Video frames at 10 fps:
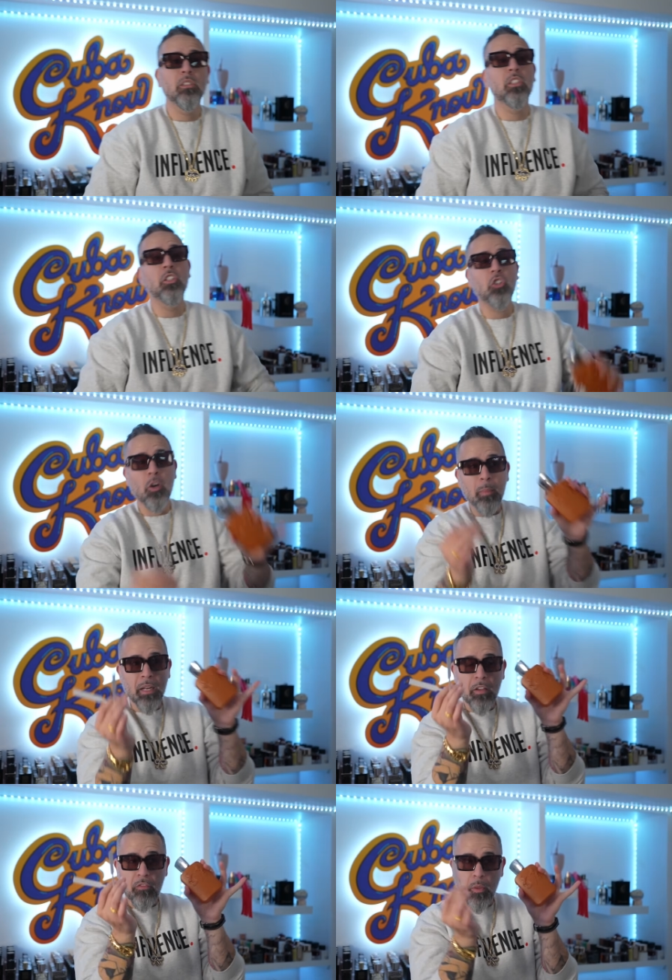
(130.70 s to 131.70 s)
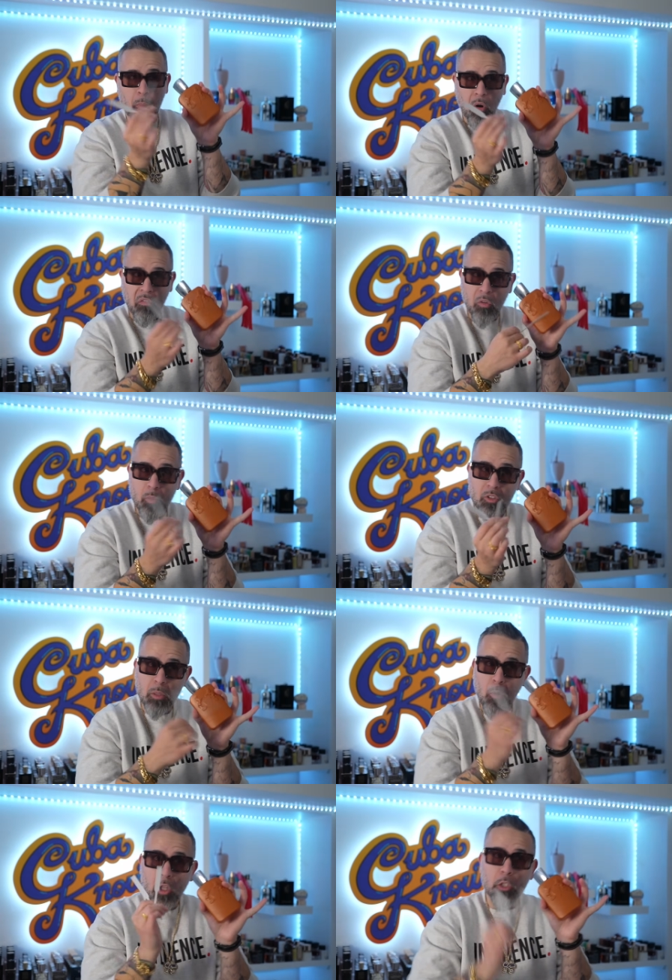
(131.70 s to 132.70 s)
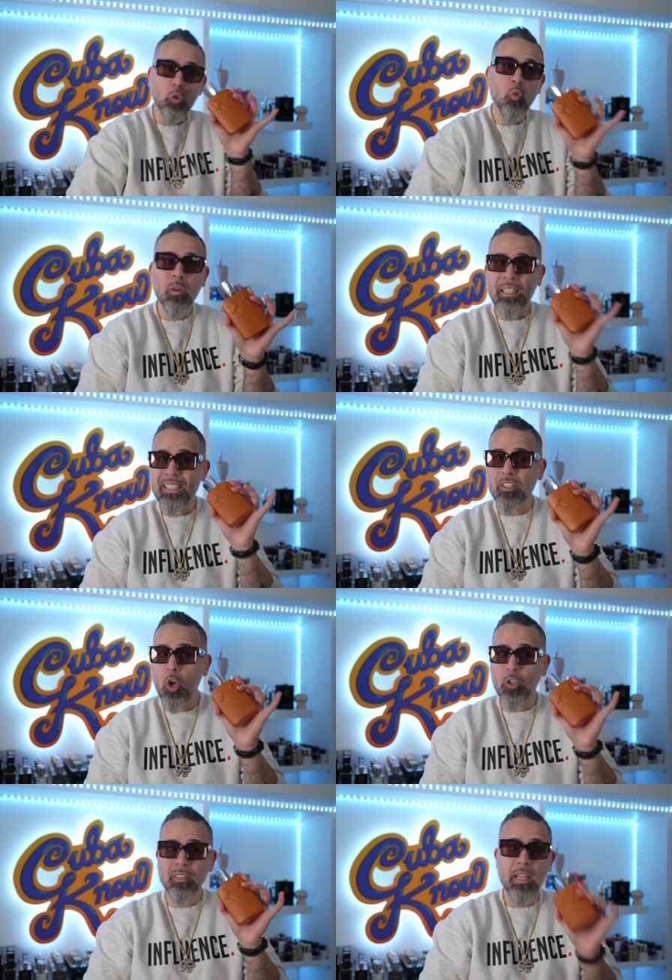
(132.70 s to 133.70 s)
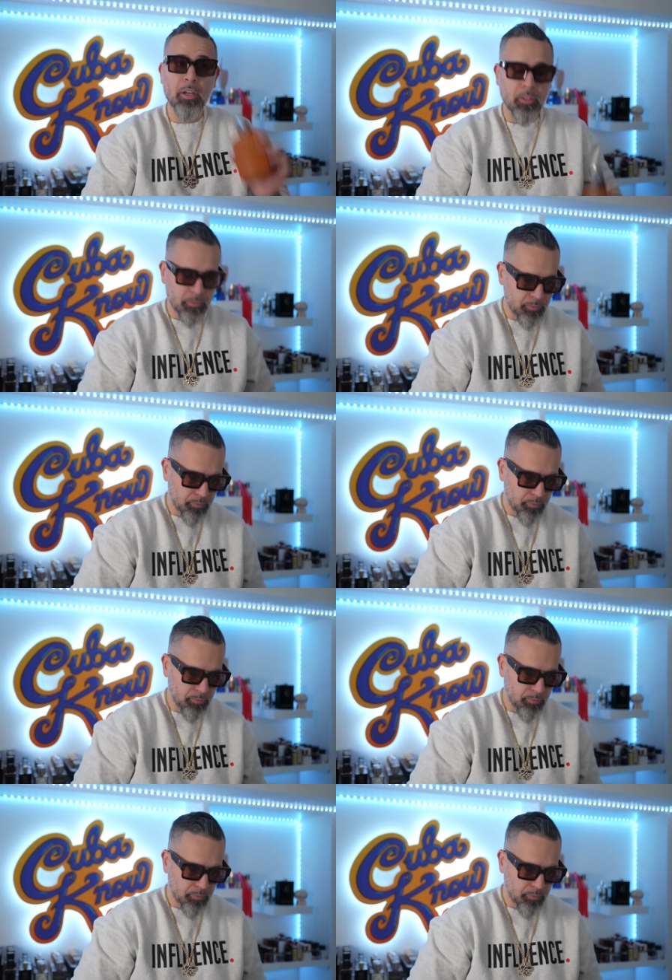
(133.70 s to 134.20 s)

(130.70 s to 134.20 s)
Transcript: To determine if the Parfums de Marly new release Althaïr